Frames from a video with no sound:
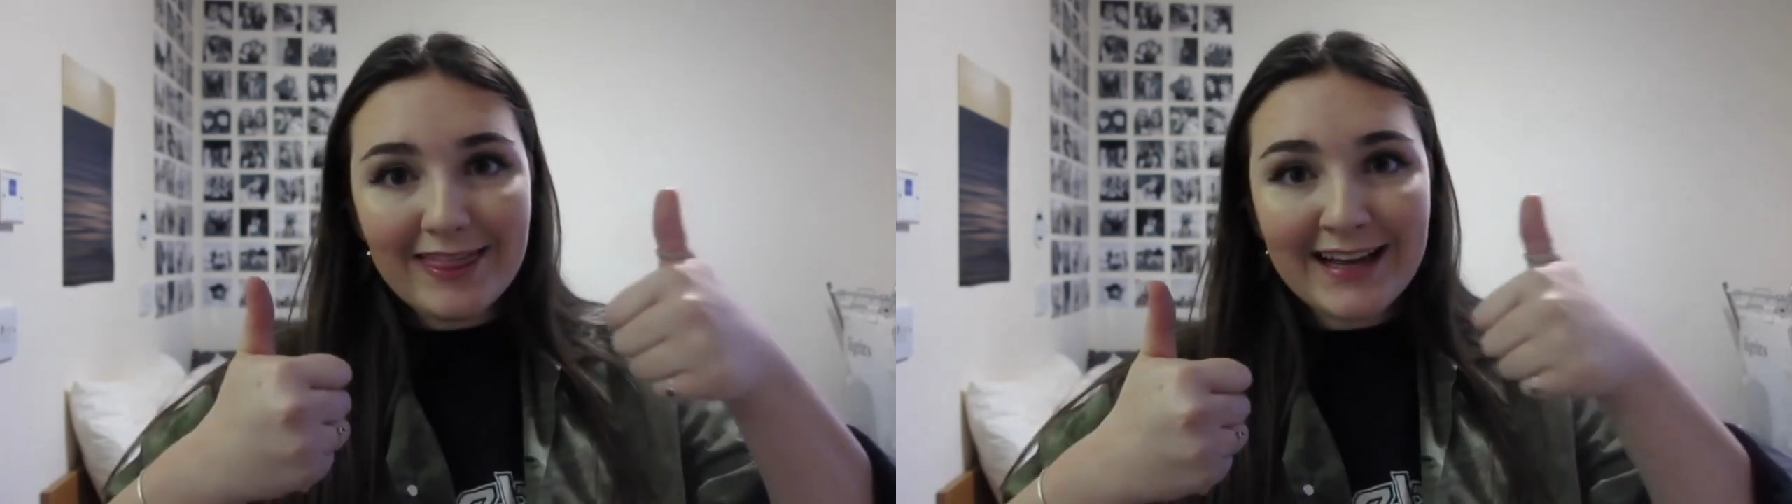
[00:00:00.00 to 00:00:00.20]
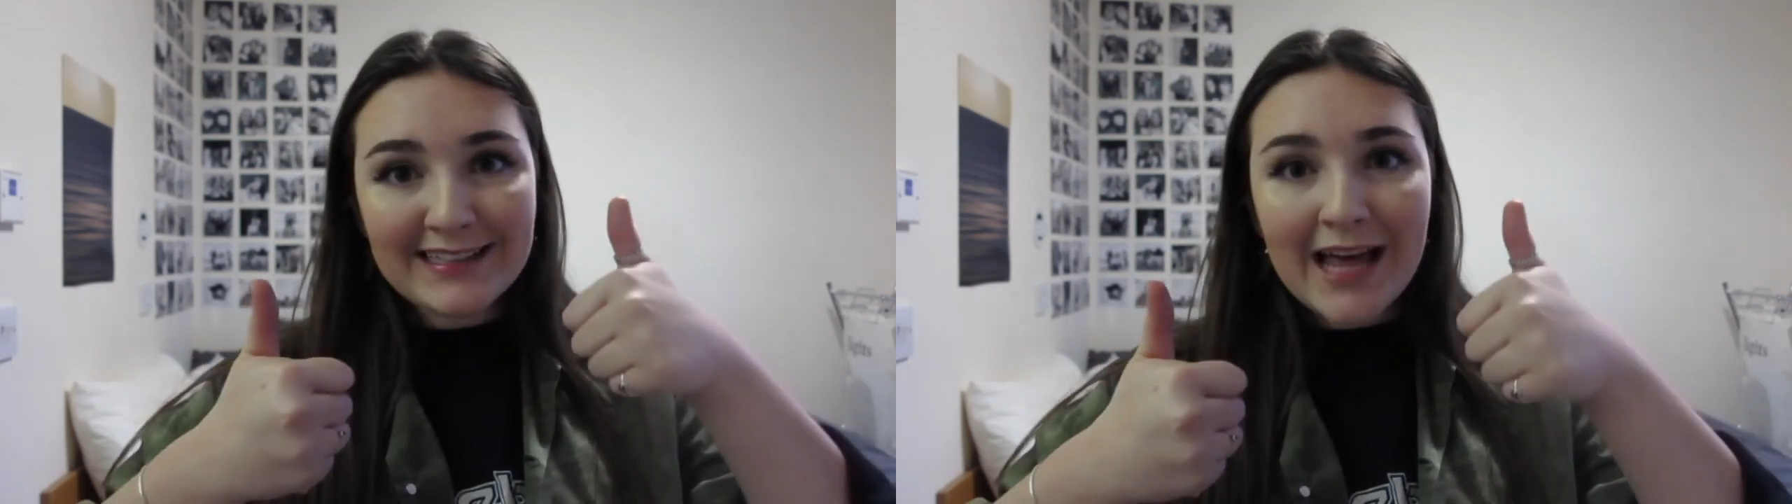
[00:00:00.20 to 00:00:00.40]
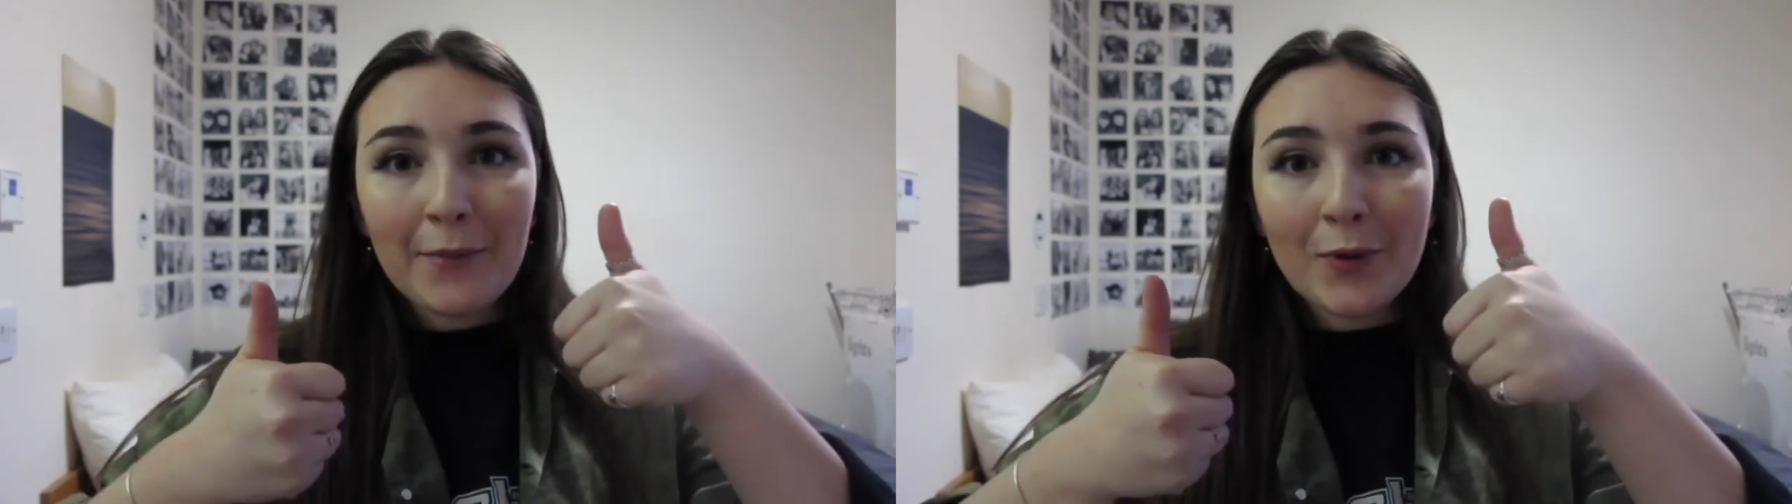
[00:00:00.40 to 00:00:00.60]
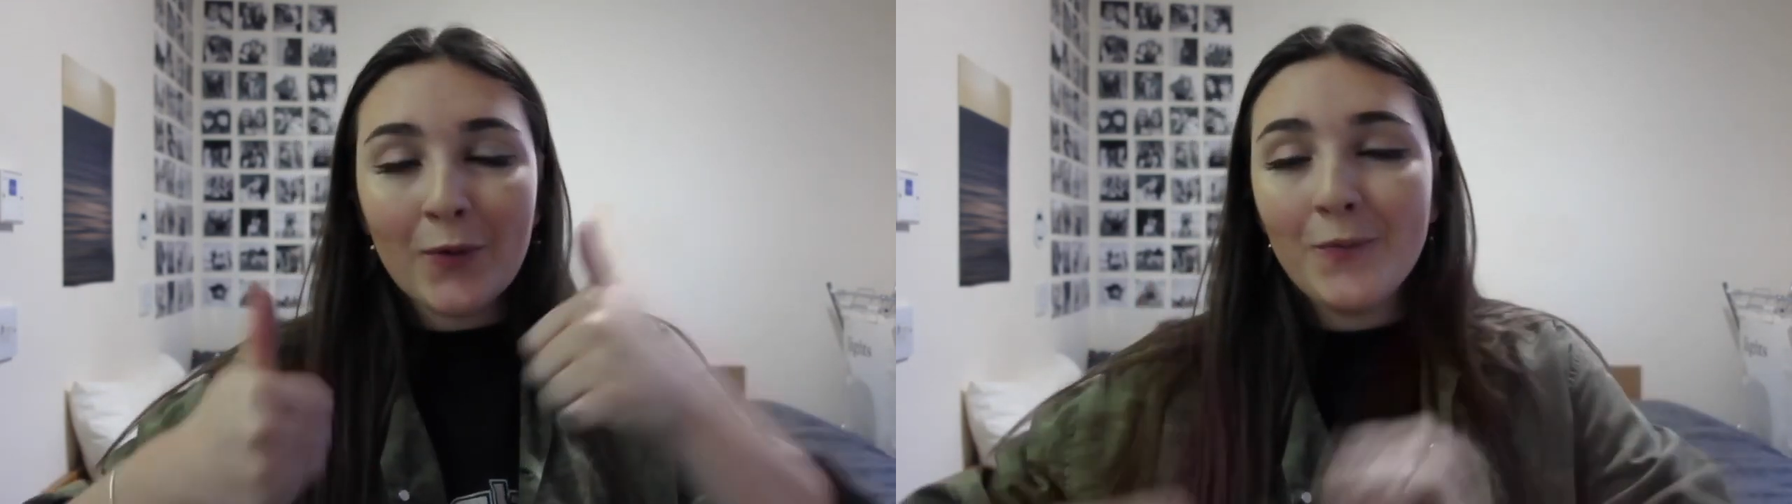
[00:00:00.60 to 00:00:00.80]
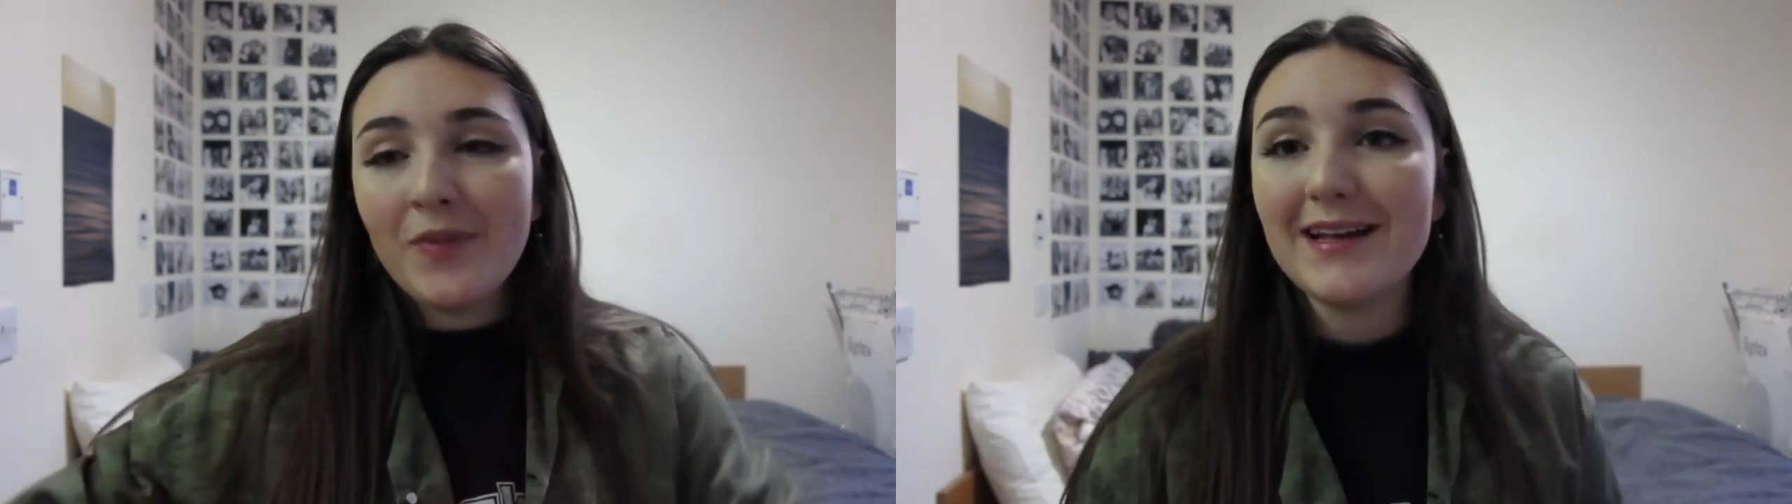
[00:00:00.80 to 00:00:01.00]
Thanks,
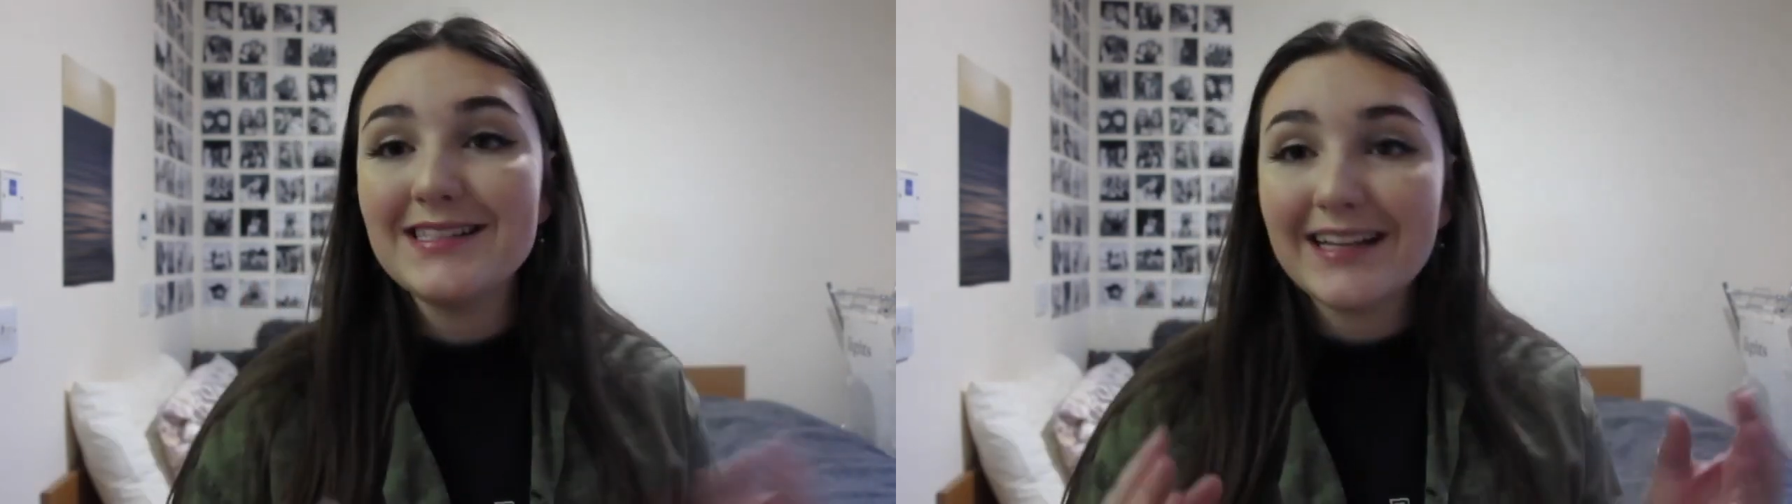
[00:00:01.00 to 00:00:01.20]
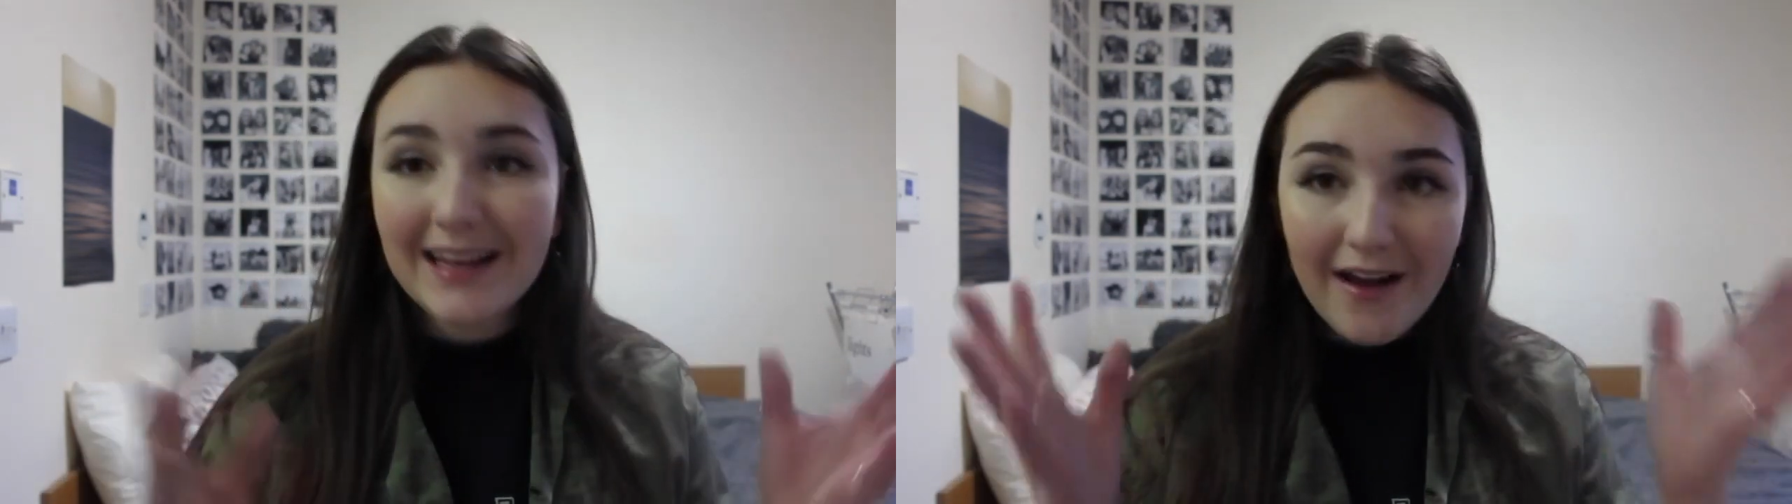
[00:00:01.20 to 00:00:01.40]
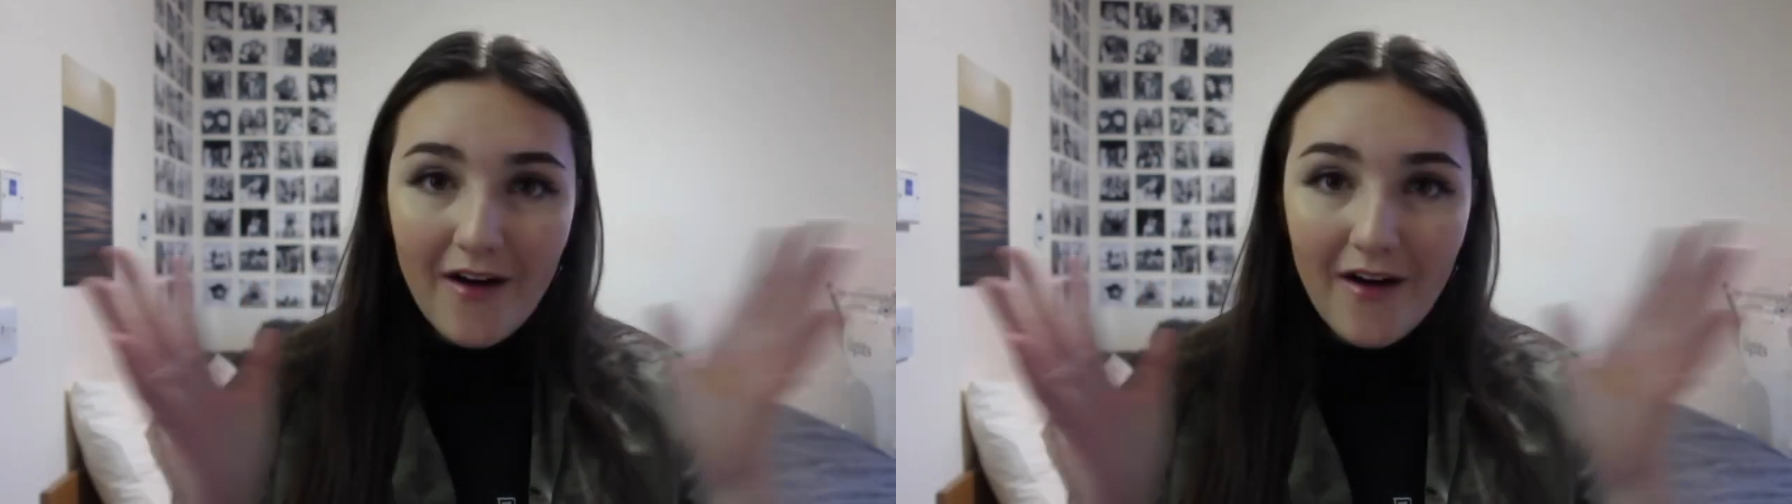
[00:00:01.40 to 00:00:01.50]
Apple. Basically,